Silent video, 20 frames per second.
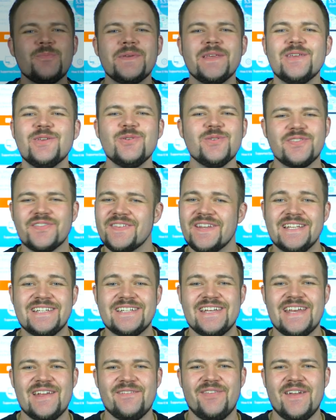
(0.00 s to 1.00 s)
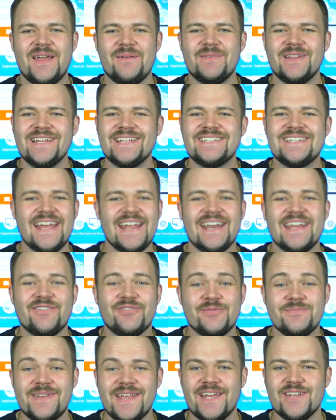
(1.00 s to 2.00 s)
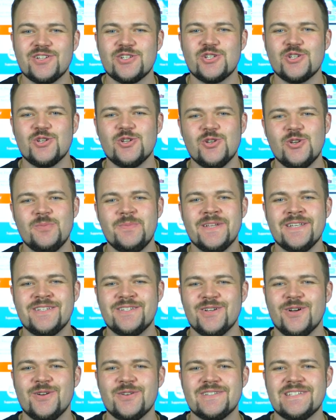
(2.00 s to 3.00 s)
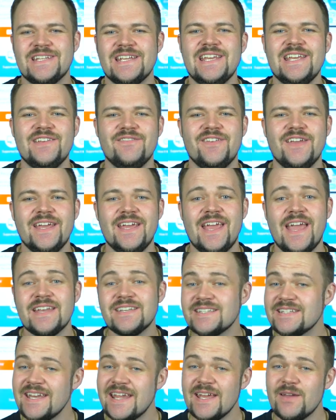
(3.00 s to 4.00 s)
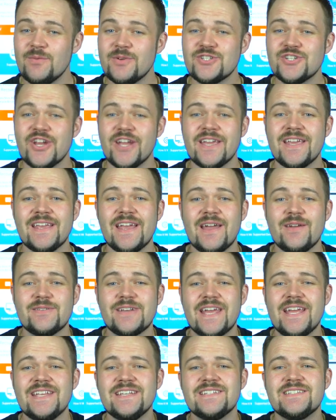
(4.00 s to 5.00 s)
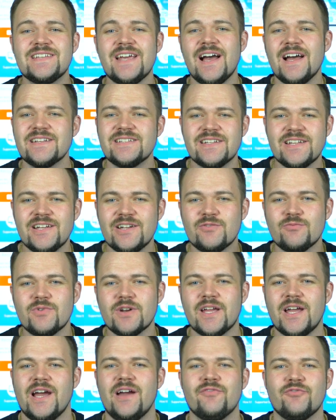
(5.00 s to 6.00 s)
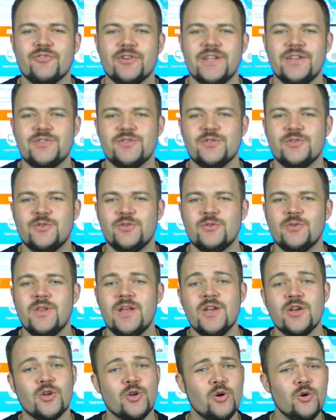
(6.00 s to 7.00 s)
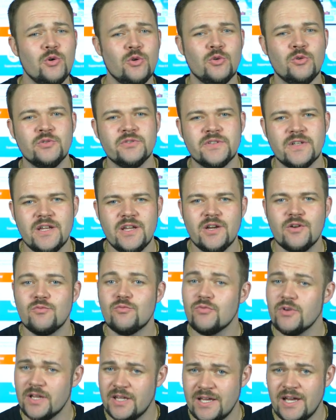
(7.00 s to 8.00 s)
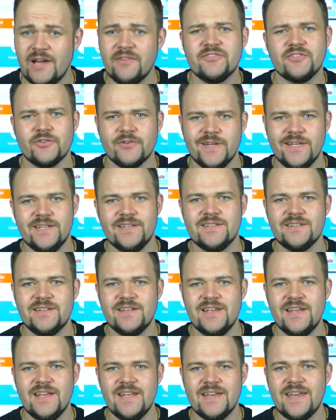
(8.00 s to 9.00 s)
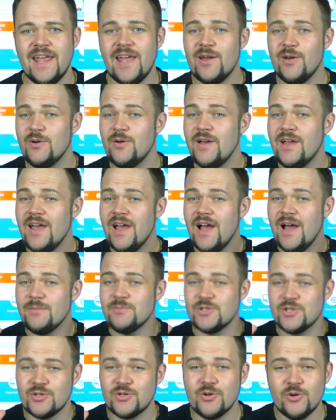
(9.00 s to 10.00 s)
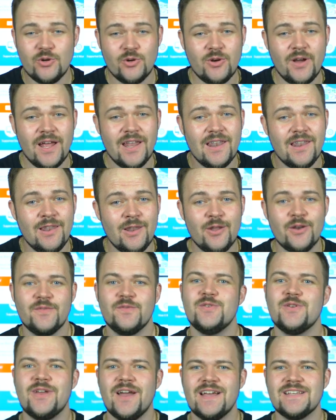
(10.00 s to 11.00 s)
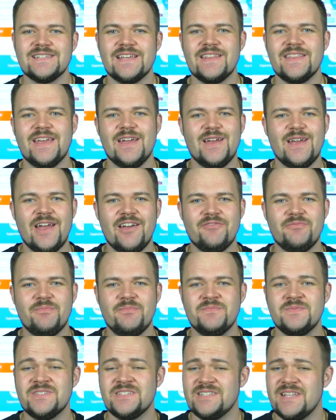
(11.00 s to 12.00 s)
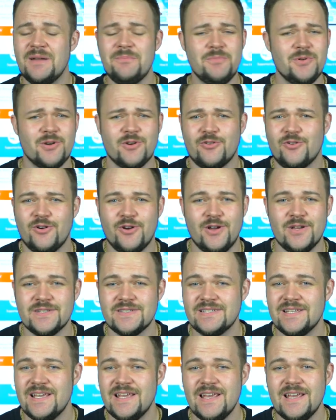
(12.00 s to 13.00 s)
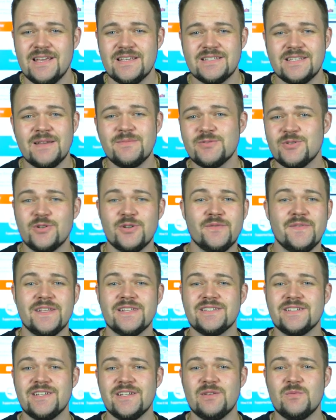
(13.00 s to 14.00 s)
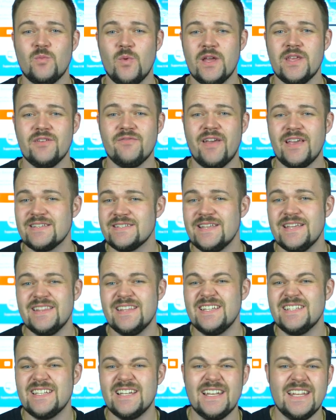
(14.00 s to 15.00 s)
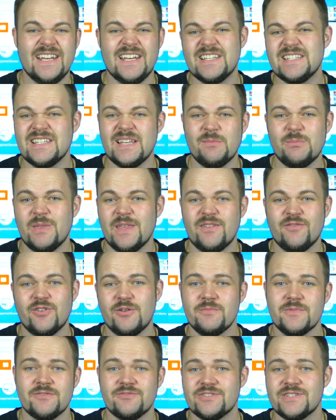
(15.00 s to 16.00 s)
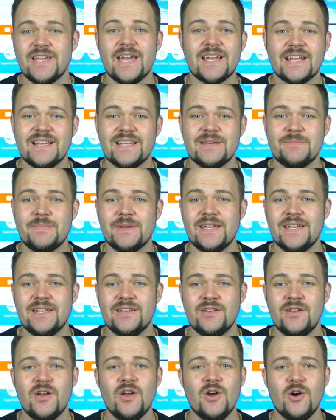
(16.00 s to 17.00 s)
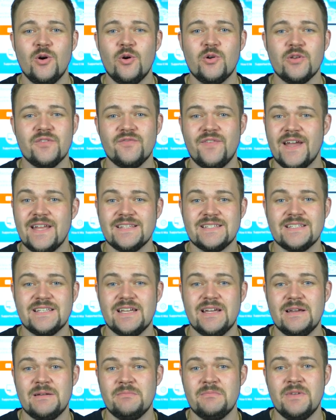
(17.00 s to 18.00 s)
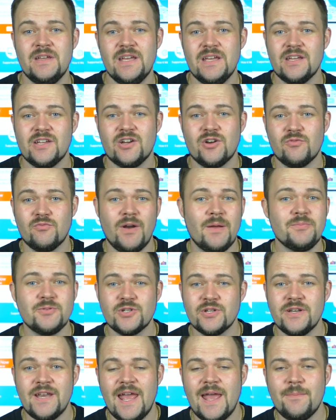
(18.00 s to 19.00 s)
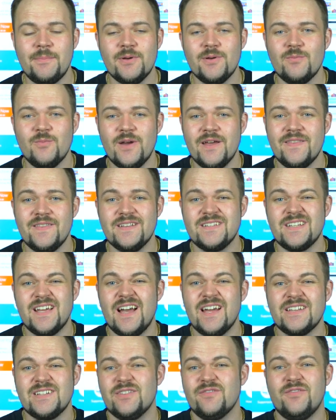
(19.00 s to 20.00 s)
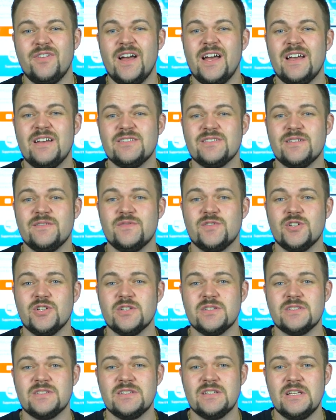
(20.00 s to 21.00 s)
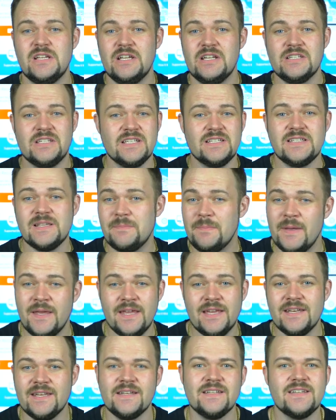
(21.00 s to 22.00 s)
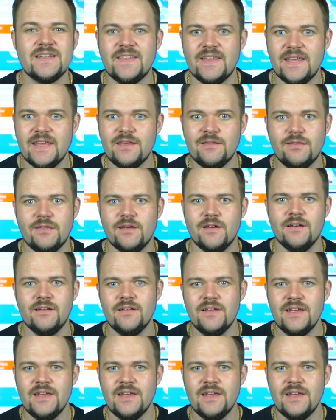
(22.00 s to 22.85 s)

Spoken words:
beautiful internet family, Dan here from DansTube.TV, and today we're checking out a data recovery tool called Recoverit. Now, I'm sure a lot of you guys out there have stumbled across some sort of incident where you've accidentally deleted something from the recycling bin, or you've had some corruption happen where the data files have just disappeared into the ether.